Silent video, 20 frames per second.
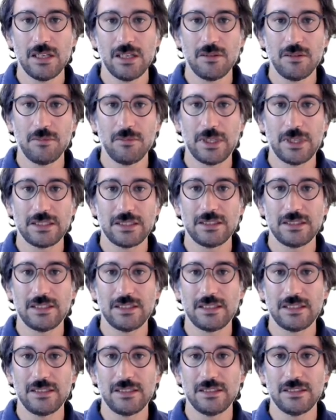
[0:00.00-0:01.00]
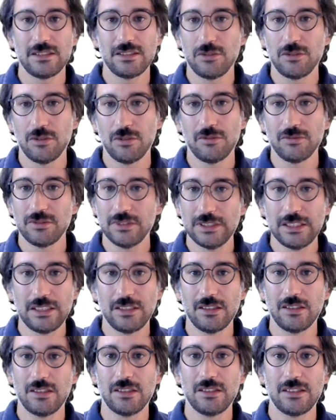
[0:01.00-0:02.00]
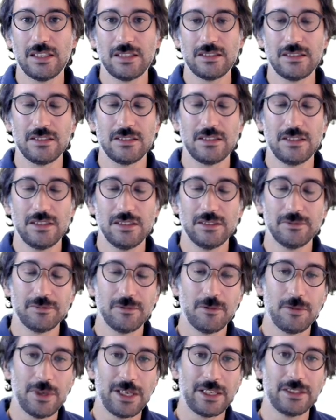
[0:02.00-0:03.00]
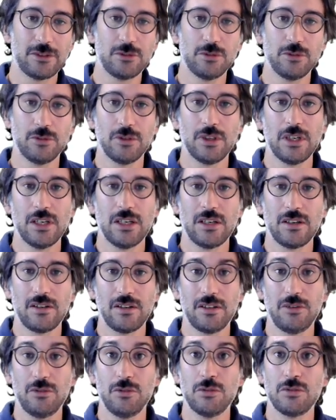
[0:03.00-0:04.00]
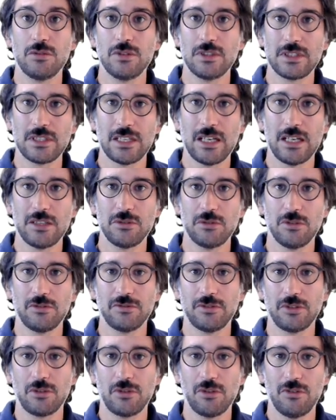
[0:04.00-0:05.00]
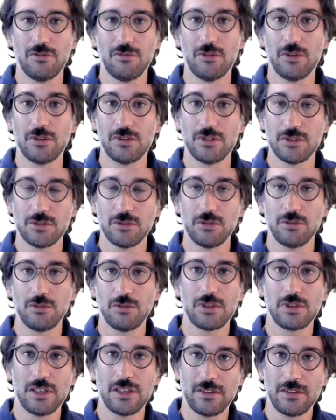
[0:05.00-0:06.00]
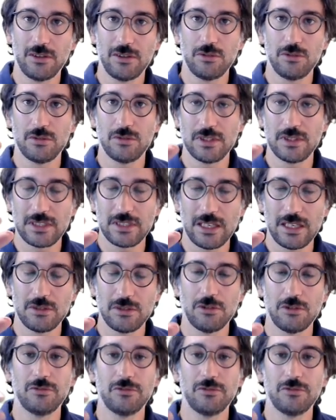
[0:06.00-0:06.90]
But that is, here, that is the way to reduce the size of the converter. So you can reduce the size of the